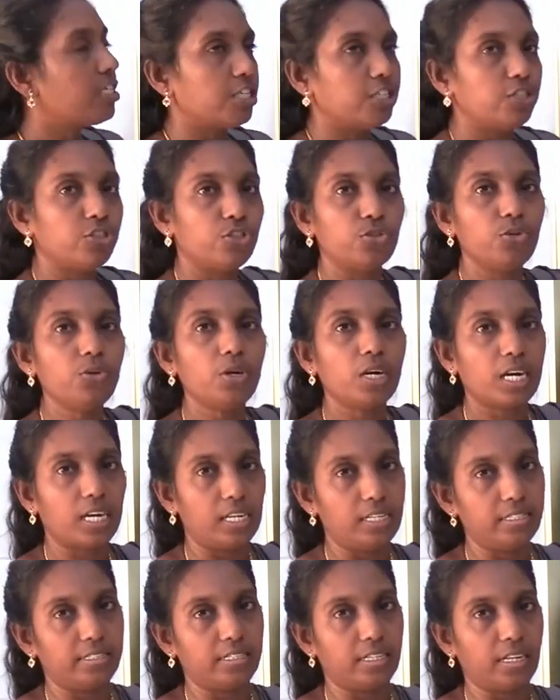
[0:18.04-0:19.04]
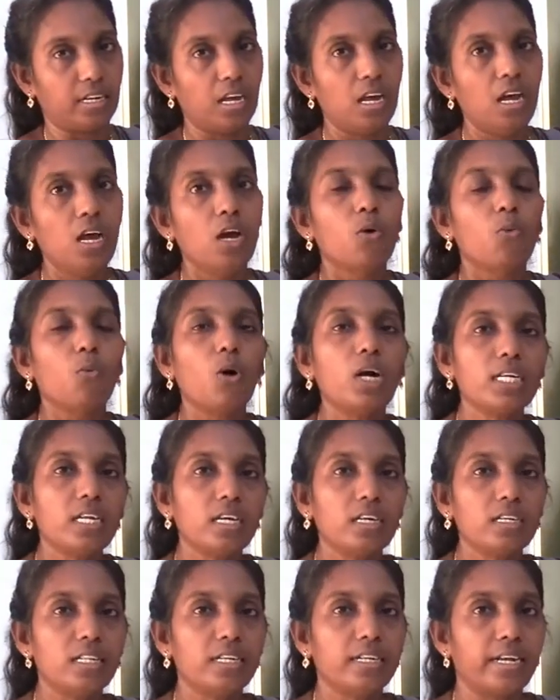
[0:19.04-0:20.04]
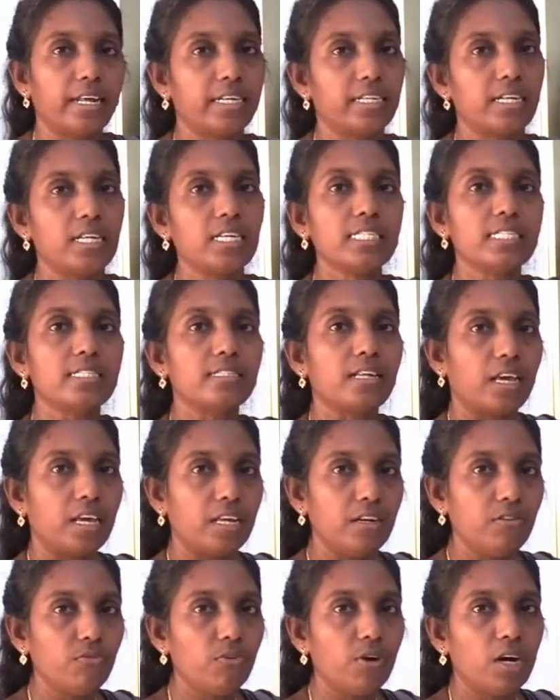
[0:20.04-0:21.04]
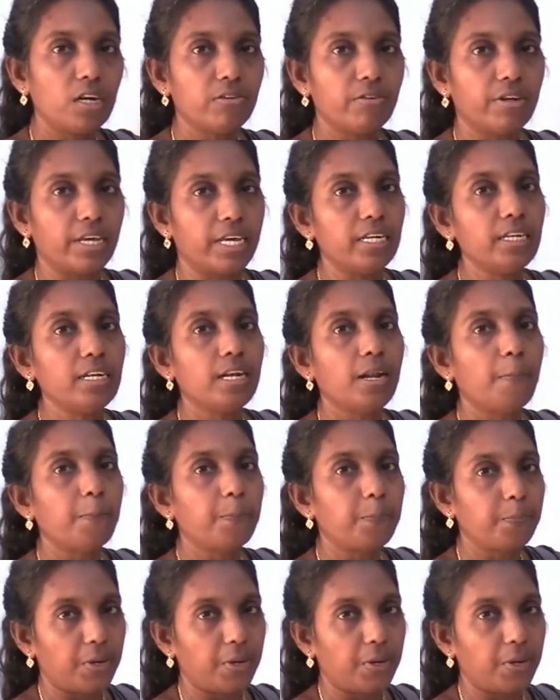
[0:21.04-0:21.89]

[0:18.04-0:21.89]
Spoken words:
tissue culture. What are the techniques involved in